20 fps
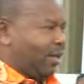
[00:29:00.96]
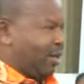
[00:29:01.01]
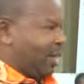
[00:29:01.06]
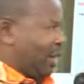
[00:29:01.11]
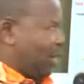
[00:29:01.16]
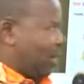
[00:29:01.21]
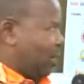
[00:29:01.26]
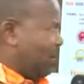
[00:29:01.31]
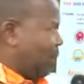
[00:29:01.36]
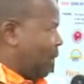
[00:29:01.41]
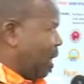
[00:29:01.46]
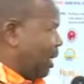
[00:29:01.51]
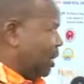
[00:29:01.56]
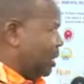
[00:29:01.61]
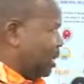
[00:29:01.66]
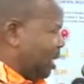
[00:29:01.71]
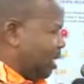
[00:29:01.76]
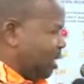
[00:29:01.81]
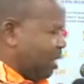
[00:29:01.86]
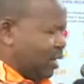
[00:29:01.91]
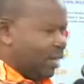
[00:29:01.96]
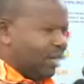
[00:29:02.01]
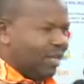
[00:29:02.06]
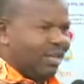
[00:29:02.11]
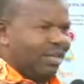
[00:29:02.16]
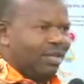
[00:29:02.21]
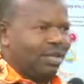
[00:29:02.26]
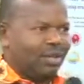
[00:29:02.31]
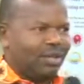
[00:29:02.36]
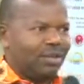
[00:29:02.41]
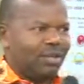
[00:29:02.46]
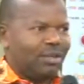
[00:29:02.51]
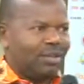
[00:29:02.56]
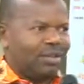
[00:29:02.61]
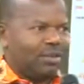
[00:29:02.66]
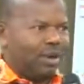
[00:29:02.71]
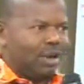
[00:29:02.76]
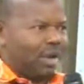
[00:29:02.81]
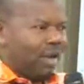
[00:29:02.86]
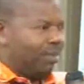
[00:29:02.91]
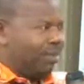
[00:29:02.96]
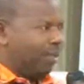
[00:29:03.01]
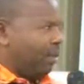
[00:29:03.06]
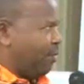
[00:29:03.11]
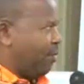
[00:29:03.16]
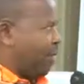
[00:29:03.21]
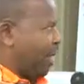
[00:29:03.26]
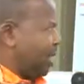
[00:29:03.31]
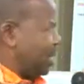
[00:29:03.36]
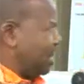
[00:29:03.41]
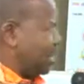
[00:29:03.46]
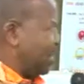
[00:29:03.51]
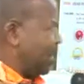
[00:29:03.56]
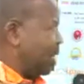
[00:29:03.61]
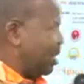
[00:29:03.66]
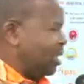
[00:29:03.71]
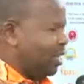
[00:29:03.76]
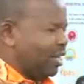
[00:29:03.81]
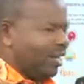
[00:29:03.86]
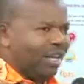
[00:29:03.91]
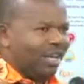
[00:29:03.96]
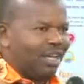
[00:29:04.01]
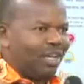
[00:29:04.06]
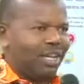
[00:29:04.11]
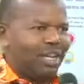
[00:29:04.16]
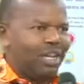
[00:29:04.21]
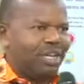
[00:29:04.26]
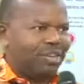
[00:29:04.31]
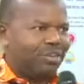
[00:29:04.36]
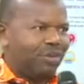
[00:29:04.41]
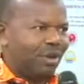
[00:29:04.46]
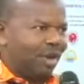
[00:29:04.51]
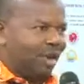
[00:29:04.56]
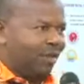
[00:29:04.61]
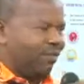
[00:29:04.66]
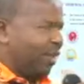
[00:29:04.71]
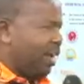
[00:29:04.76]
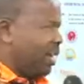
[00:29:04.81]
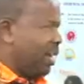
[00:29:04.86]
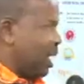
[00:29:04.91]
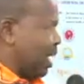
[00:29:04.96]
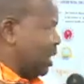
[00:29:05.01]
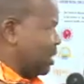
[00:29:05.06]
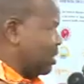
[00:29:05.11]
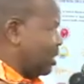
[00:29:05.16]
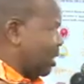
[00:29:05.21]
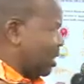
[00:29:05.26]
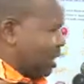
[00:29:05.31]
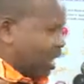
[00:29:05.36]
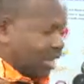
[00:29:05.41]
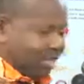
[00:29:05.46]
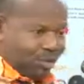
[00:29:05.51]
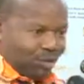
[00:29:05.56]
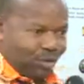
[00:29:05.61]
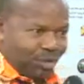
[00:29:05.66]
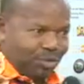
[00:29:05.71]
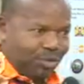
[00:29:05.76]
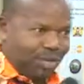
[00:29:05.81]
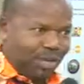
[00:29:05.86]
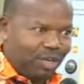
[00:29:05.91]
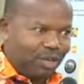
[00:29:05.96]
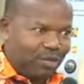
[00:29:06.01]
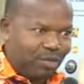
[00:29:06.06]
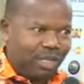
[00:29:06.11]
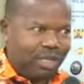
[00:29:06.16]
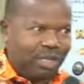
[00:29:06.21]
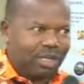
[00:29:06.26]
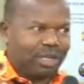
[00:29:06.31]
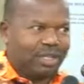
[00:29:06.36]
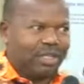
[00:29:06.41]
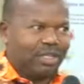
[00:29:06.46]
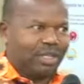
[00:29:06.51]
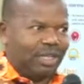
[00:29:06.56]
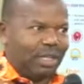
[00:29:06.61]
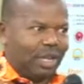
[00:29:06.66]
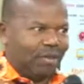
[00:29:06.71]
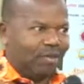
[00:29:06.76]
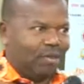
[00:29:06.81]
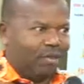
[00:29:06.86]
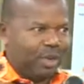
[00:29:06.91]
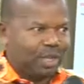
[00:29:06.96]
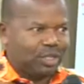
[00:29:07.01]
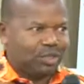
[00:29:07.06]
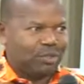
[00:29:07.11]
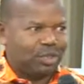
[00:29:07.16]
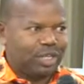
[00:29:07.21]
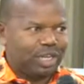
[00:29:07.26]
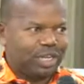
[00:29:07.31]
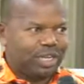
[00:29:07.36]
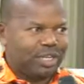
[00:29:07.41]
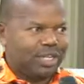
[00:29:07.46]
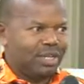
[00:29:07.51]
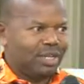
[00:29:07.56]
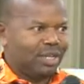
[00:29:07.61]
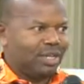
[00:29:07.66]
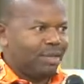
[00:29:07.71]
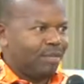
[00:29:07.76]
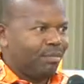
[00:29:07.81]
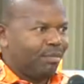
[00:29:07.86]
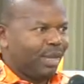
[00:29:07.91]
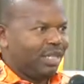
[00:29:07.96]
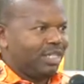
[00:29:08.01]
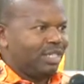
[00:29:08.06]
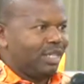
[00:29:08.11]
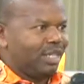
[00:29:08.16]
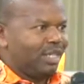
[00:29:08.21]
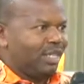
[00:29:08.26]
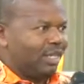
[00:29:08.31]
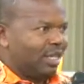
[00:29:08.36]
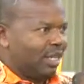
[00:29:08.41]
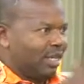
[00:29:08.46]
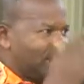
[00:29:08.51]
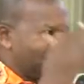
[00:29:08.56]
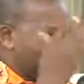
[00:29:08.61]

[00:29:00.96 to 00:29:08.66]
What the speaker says: a regulator, you are a provider, and you are a financer. That's what we are doing in government today. But in the